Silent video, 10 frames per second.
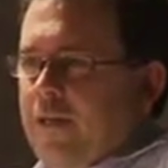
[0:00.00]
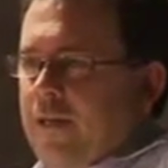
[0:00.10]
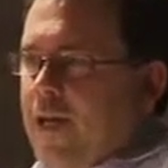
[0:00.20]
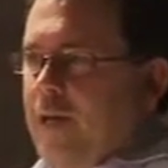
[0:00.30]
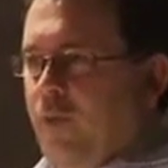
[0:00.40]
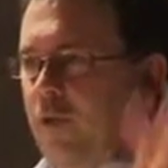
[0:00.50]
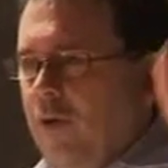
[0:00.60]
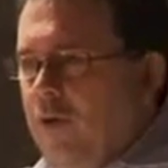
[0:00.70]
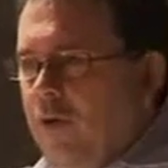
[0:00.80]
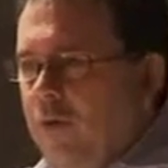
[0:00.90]

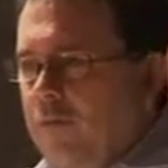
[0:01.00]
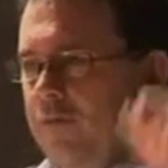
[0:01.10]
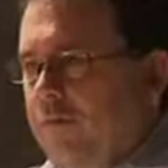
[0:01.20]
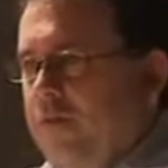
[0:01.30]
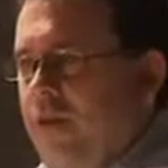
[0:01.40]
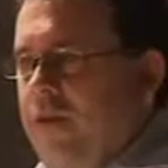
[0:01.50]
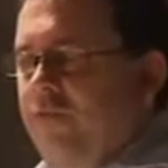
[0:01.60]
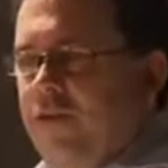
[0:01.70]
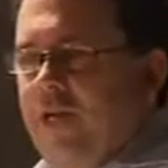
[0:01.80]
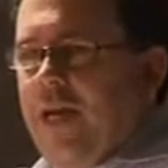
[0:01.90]
hyperlocal site
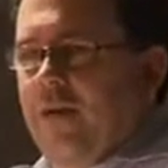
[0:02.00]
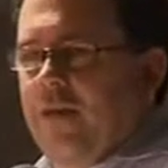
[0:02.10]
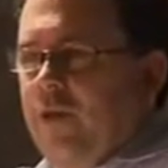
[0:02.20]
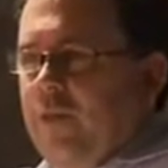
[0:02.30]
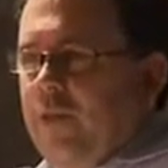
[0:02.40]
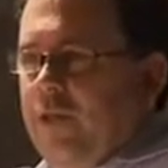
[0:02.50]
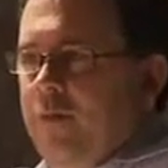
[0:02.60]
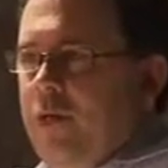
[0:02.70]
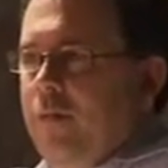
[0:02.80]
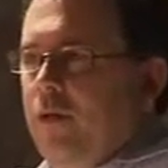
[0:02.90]
for a county with 1 million
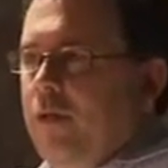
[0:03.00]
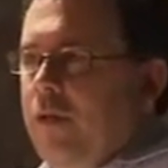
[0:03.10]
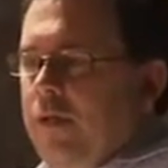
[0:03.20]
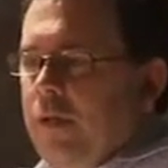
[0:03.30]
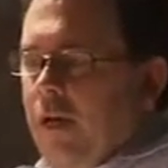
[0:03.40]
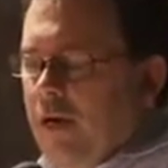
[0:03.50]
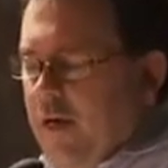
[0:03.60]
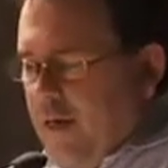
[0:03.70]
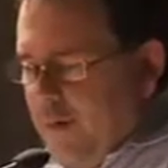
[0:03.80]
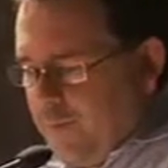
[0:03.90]
people.
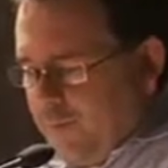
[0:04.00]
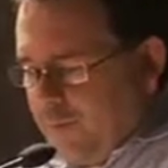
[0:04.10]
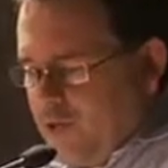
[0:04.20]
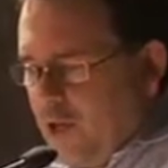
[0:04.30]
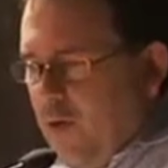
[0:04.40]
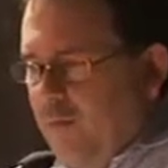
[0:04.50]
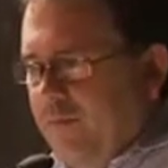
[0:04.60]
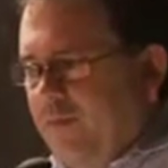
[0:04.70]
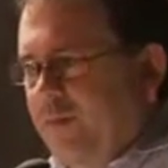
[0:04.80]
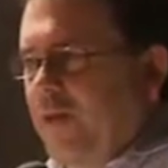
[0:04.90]
So
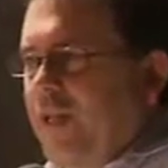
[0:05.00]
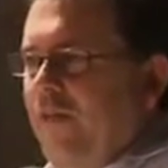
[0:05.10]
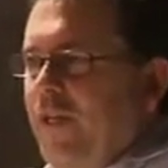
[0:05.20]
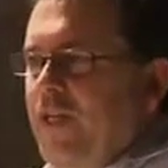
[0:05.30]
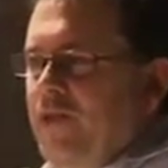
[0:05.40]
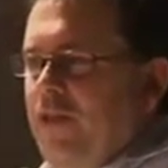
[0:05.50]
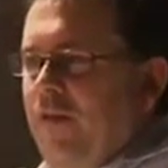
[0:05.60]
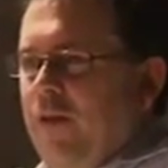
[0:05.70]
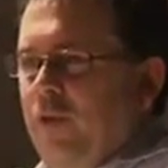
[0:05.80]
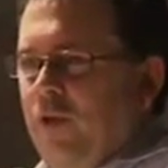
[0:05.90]
the definition of
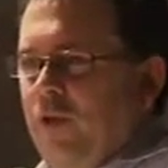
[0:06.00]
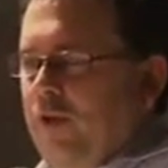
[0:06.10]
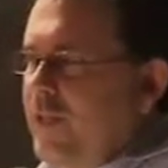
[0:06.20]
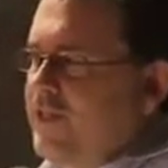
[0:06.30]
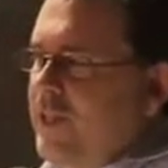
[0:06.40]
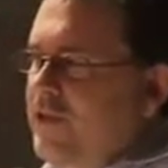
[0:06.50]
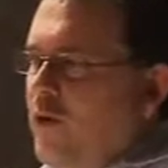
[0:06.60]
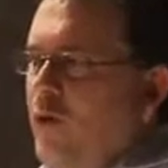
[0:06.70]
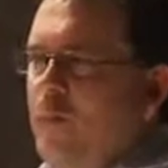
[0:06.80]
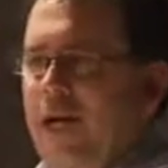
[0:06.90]
hyperlocal, that's a
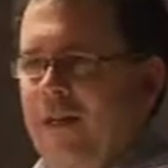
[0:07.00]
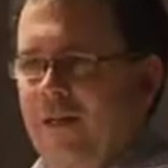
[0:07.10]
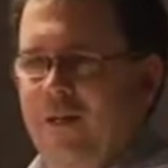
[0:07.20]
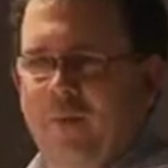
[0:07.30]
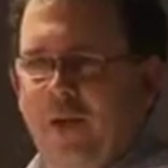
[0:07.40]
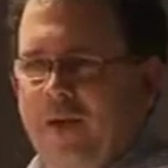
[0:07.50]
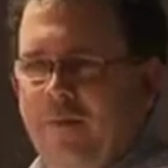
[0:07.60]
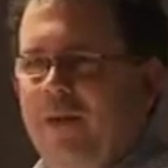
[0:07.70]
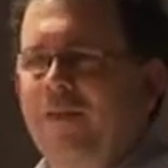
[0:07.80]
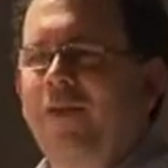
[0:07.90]
whole panel. I mean, you guys
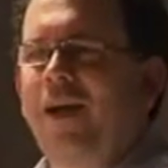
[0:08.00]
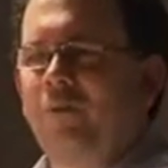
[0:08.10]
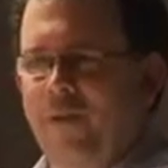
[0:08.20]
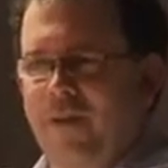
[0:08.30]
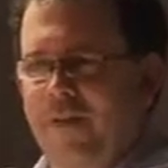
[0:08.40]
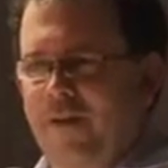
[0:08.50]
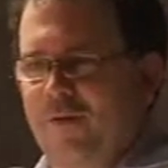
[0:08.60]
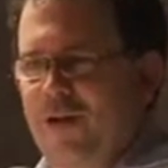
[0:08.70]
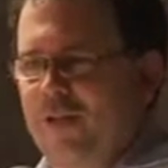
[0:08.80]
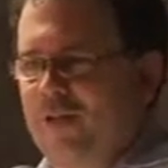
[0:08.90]
maybe have had one on that
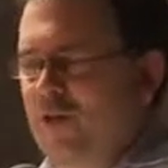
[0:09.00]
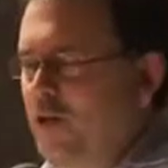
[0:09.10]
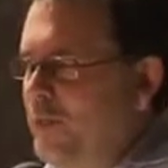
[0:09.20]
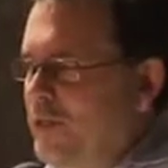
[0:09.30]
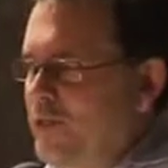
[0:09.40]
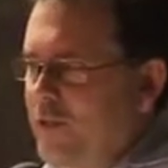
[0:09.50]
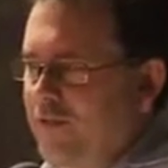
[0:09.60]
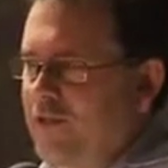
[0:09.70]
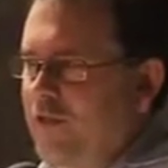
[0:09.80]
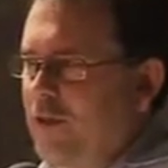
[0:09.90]
already. The term is sort of
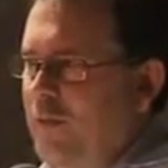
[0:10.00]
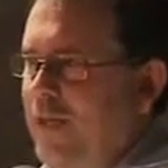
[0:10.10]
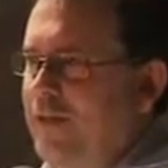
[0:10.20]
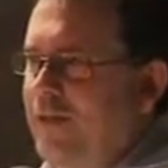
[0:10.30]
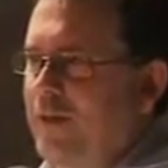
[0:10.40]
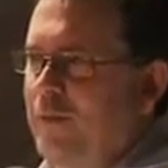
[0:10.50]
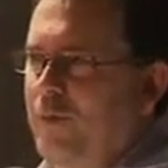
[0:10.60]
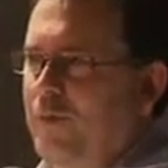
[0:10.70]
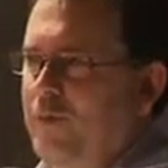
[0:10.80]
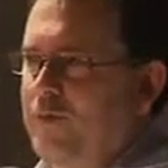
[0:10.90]
a term that we were,